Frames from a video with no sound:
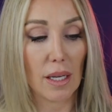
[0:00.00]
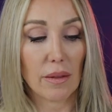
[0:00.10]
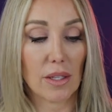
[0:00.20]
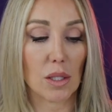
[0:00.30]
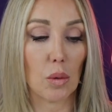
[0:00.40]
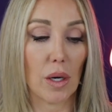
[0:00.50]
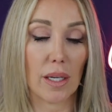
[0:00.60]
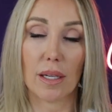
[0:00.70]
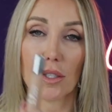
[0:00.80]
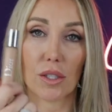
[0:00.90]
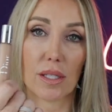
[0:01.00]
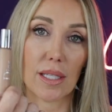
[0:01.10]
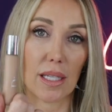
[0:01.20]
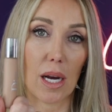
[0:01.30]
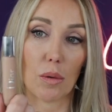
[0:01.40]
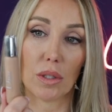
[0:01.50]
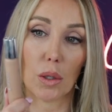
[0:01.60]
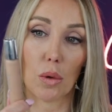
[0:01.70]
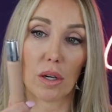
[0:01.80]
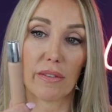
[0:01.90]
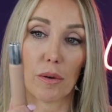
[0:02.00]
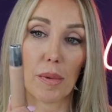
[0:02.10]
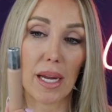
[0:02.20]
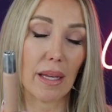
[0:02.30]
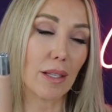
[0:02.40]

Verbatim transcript: This one just did not really work for me.